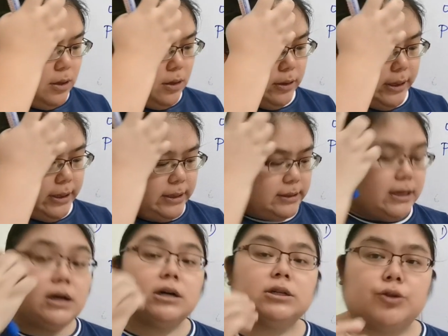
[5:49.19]
Okay, they
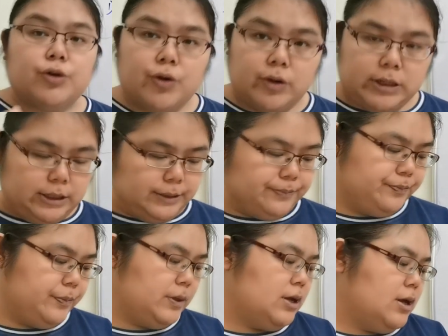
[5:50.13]
said a trolley
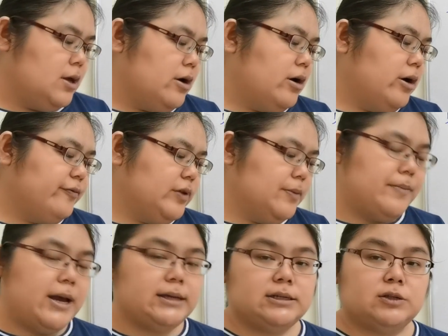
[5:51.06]
of the
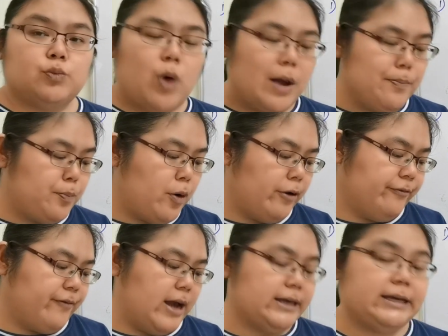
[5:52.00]
mass is
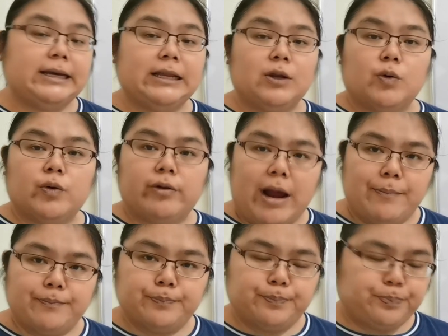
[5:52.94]
1.5 kilogram.